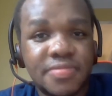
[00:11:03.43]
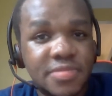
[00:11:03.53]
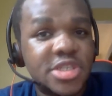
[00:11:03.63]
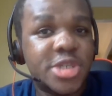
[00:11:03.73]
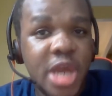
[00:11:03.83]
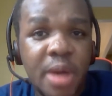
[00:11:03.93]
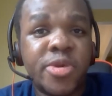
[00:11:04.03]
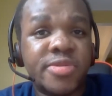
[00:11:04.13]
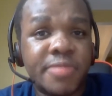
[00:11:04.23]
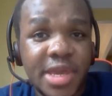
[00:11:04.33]
this
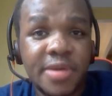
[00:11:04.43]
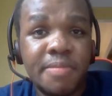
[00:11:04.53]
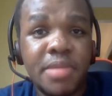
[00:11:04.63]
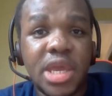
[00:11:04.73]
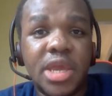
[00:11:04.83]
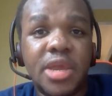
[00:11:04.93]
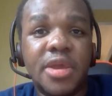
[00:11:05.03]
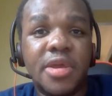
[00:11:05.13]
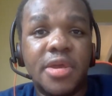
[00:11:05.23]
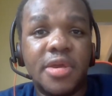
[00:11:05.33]
job was making me
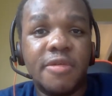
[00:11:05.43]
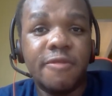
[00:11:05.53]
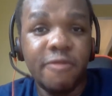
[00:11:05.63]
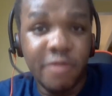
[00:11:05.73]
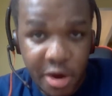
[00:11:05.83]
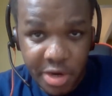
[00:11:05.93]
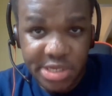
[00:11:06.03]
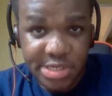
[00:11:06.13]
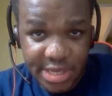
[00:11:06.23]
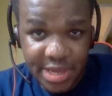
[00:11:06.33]
very
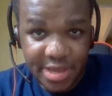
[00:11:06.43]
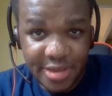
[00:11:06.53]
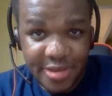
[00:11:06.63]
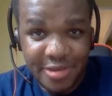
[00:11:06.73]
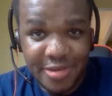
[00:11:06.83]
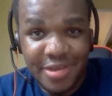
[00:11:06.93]
sick